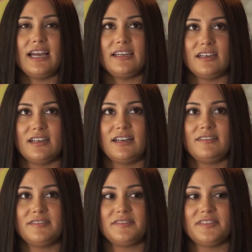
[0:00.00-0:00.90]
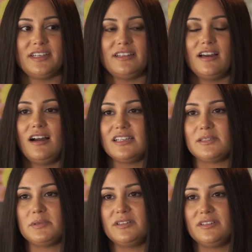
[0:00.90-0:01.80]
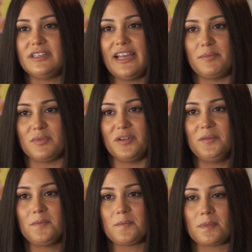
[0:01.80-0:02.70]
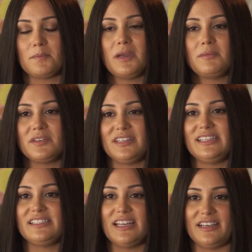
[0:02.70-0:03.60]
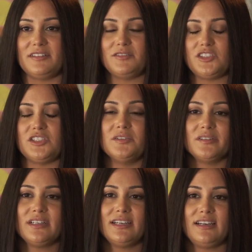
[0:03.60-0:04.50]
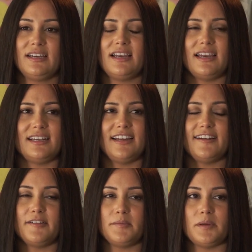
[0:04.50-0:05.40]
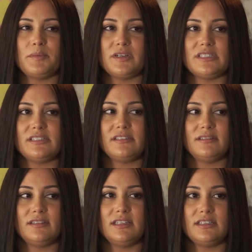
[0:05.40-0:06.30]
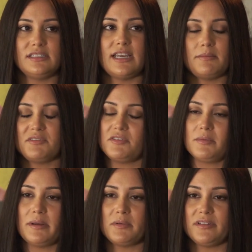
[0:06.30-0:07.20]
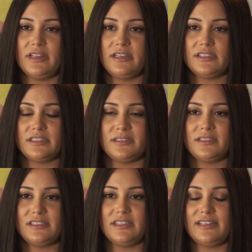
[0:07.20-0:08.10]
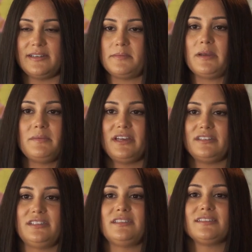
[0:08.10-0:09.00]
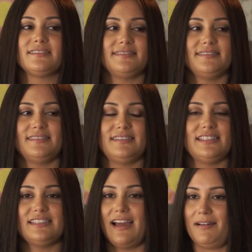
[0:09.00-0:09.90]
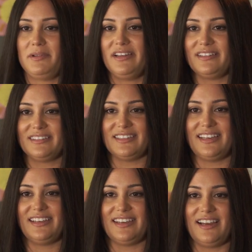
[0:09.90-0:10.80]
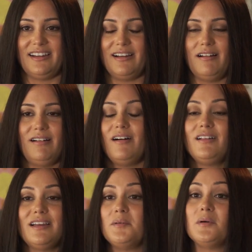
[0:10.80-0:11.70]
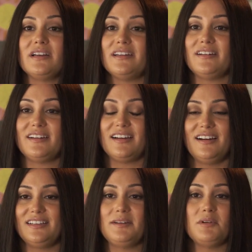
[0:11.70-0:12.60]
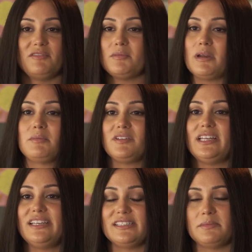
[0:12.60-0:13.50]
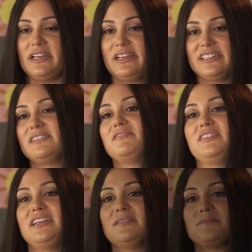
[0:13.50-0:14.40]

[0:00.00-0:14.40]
I got out of the hospital in April. My birthday is end of June. And I remember the day before my birthday just sitting in my bed, just sobbing. Like uh, all I wanted, all I want for my birthday is my hands and feet.